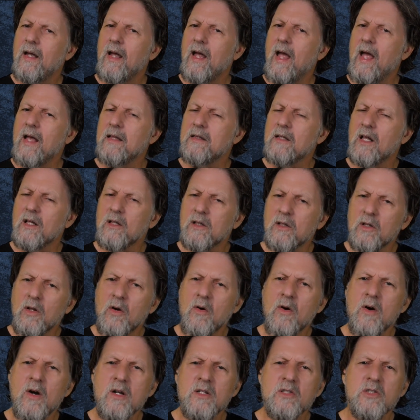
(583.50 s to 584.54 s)
And the
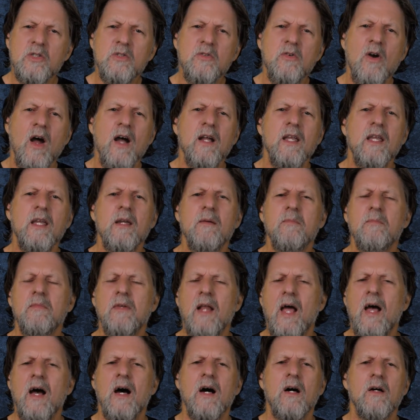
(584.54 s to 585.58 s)
Lord struck him
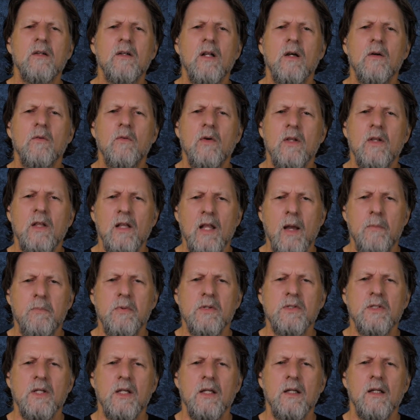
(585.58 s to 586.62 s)
down with
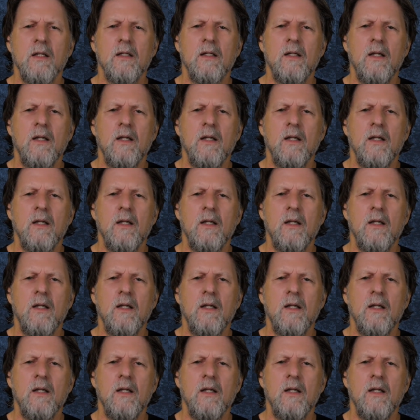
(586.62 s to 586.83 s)
leprosy.